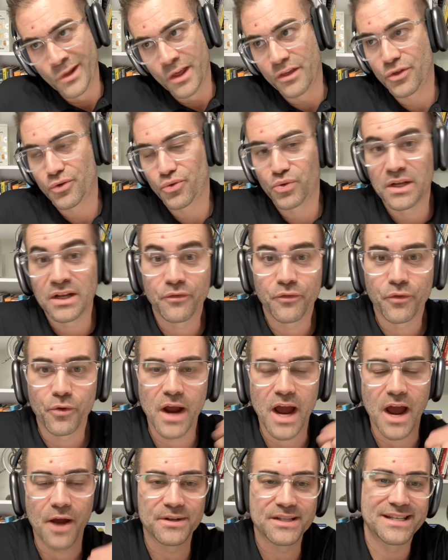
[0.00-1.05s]
3 to 4
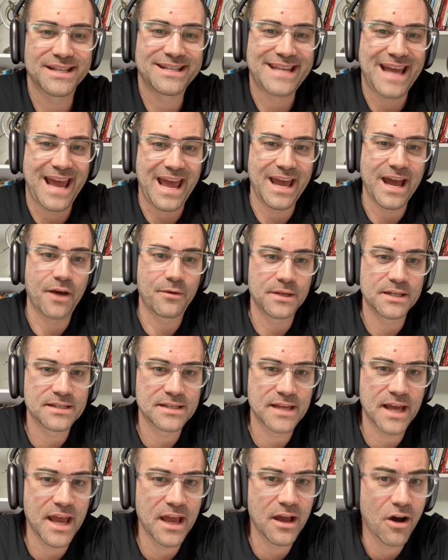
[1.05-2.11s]
hours a day, I would
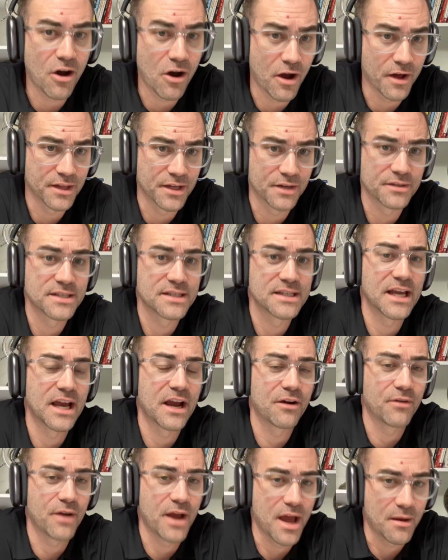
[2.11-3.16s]
say, on their
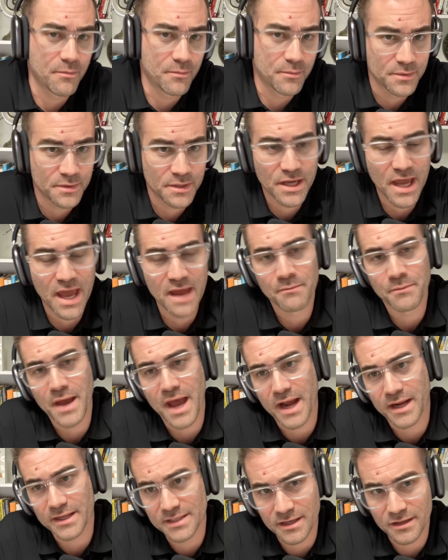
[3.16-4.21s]
CRM, getting
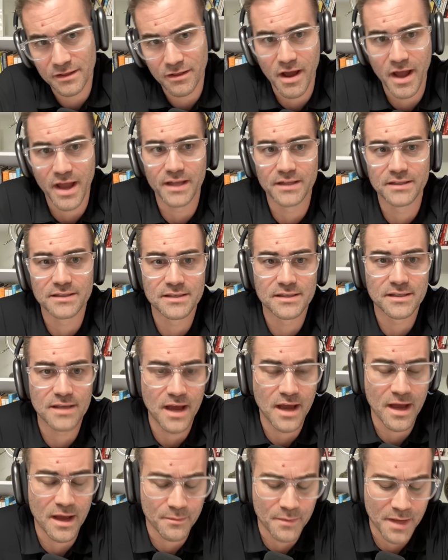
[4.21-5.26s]
back to clients.
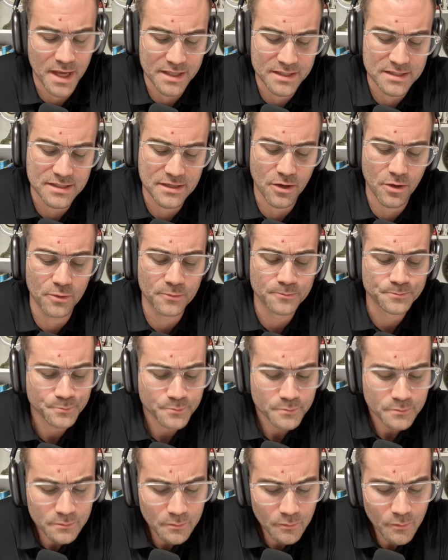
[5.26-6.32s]
And so
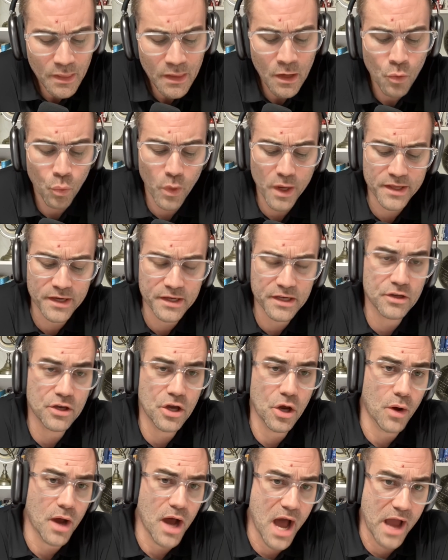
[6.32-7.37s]
whether you
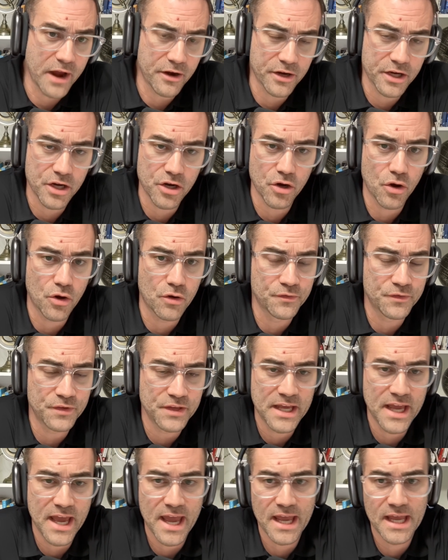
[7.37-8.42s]
go hire your own
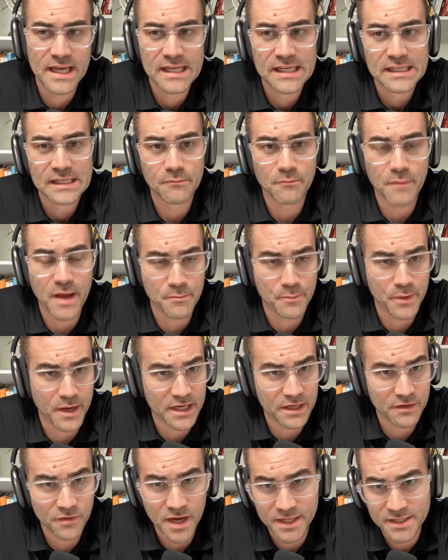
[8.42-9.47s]
VA, my
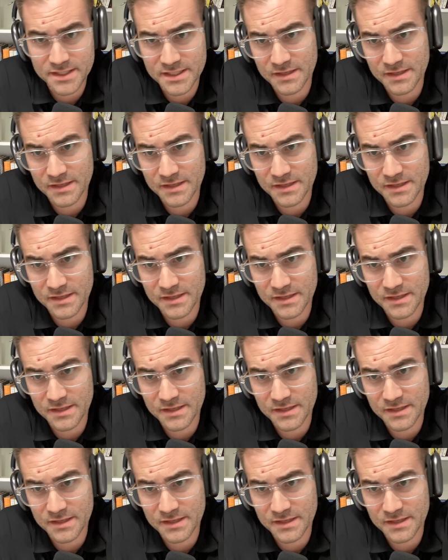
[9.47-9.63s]
buddy runs